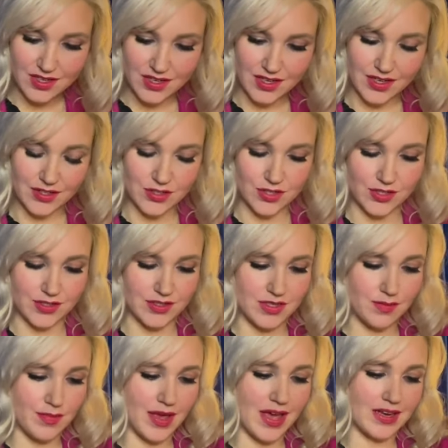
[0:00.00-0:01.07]
He turned to
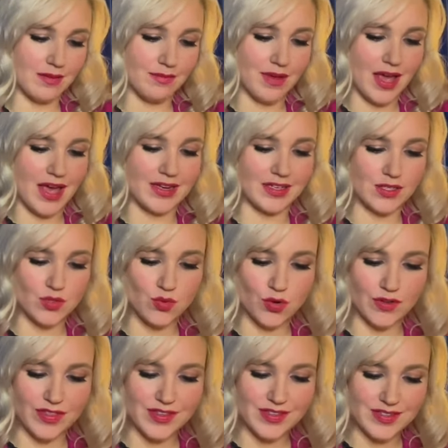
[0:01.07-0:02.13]
Pet and Patty
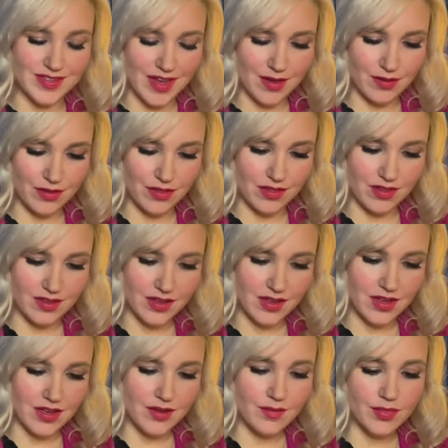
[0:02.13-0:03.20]
toward the south.
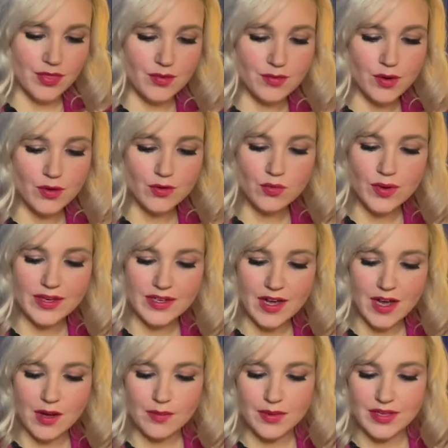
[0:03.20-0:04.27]
The road went
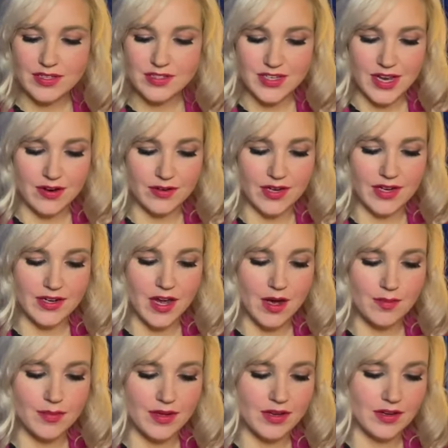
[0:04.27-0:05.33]
up and down and
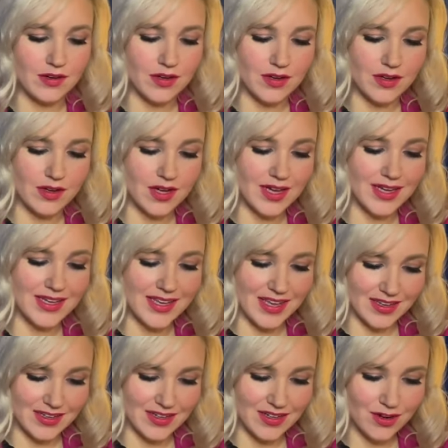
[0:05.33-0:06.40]
up
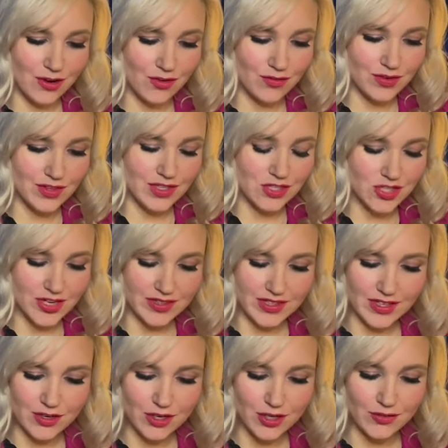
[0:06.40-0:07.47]
again over the gently
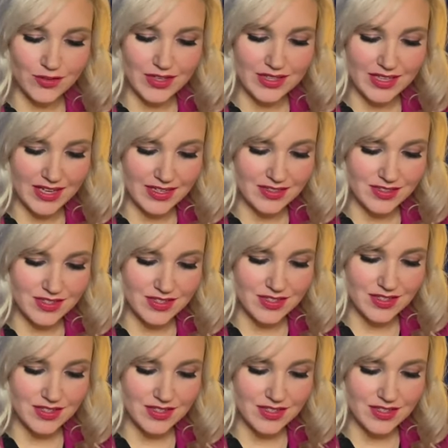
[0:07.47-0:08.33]
curving land.